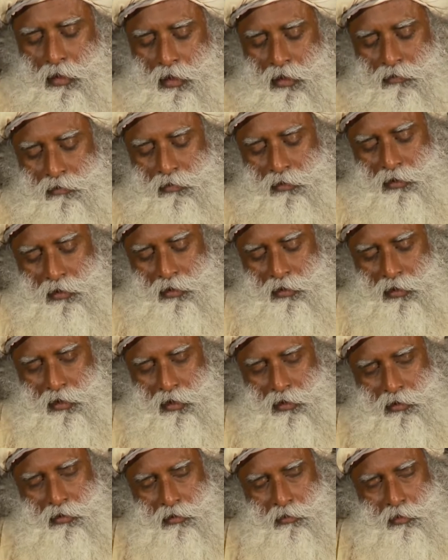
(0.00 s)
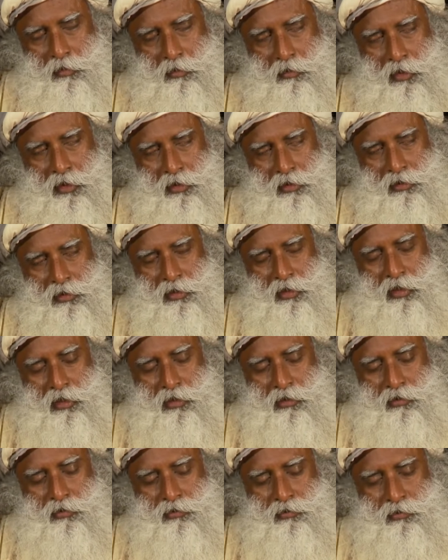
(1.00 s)
Everything that human beings
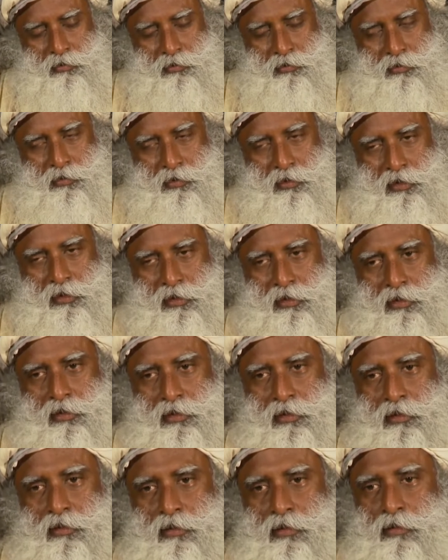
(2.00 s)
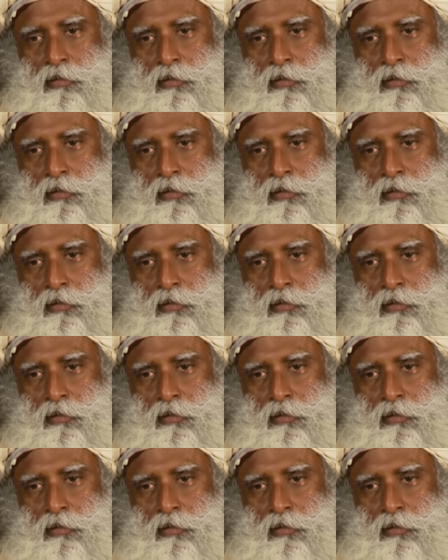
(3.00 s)
can do is